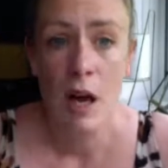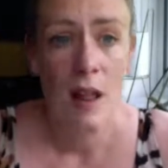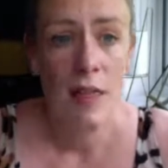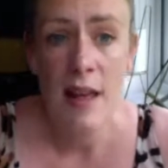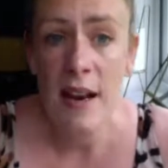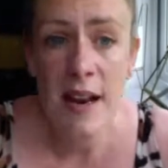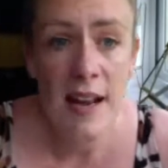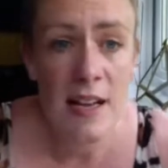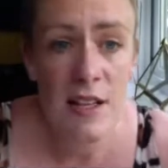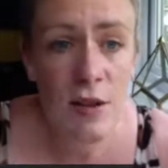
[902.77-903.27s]

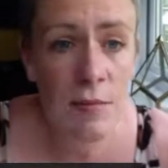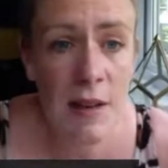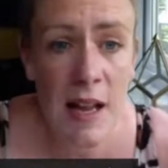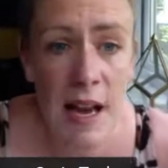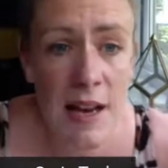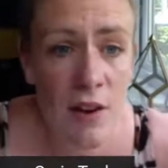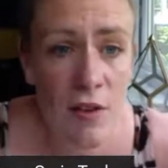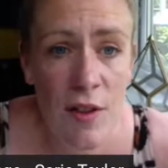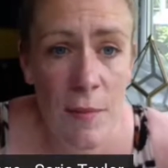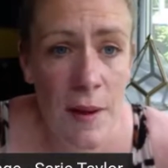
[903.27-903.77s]
Then I end up
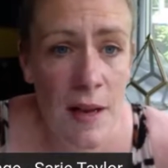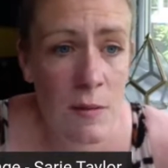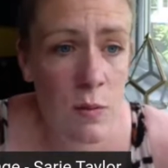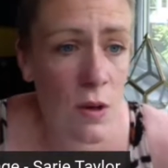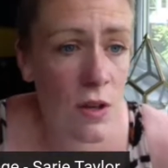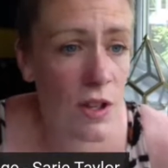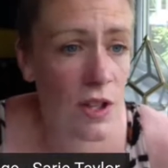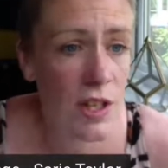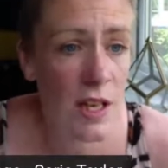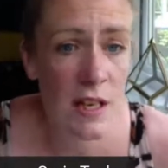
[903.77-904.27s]
lying on the bed
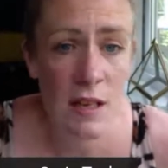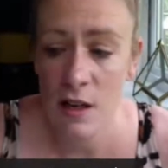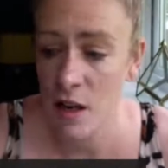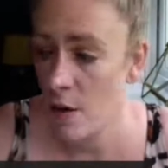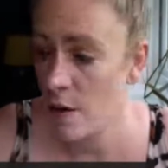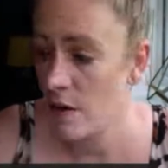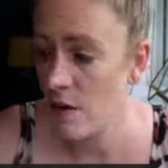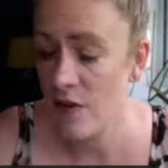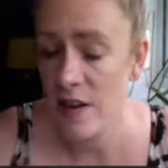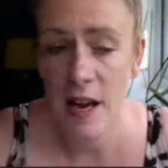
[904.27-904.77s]

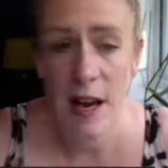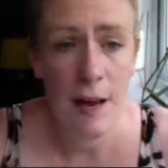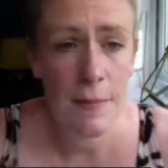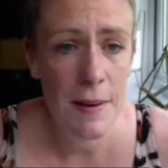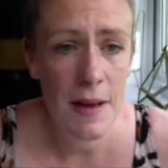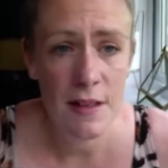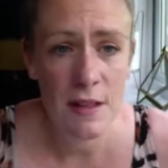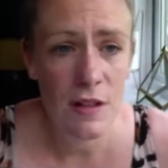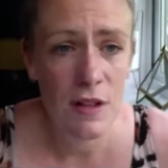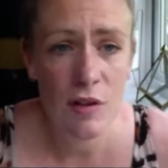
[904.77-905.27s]
going on the
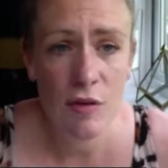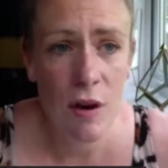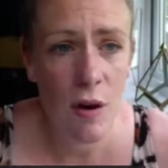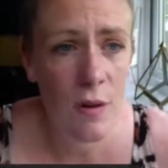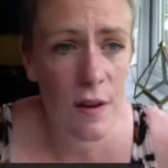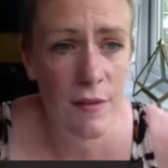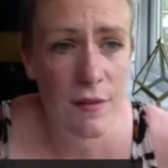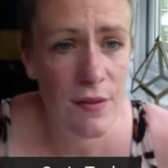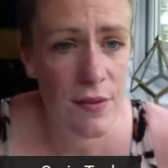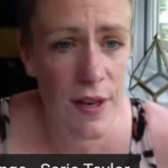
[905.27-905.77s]
iPad and
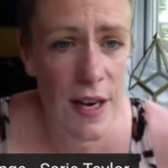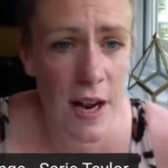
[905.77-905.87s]
scrolling for